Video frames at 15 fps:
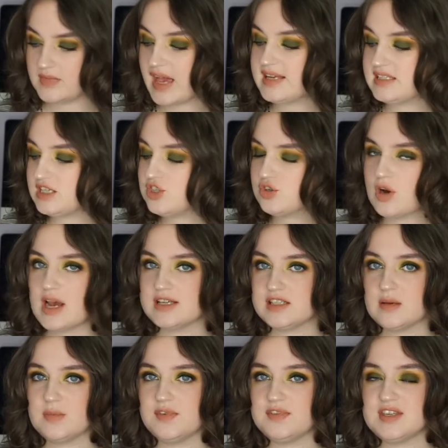I did try
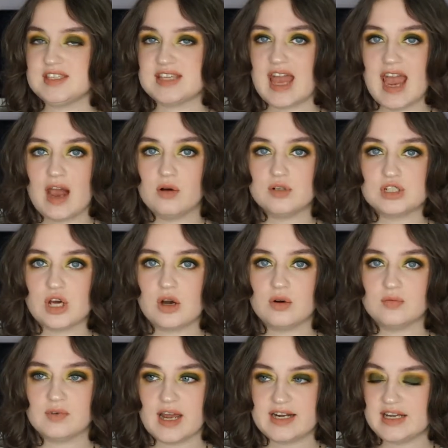some of these out
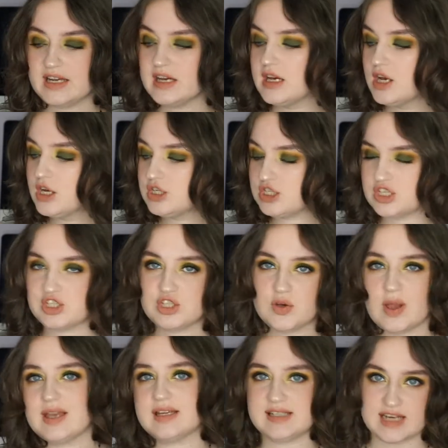already just so
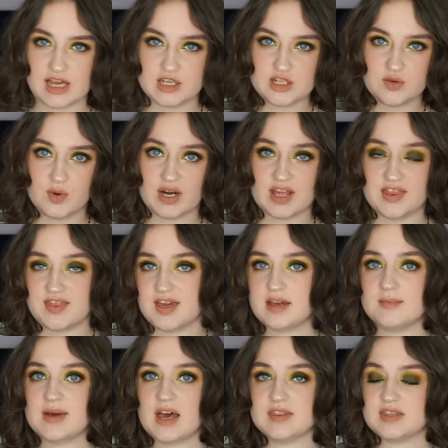I could tell you what I think
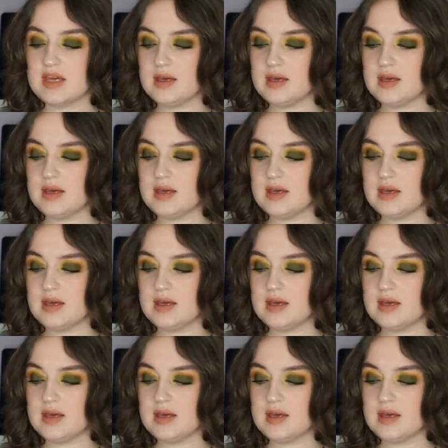about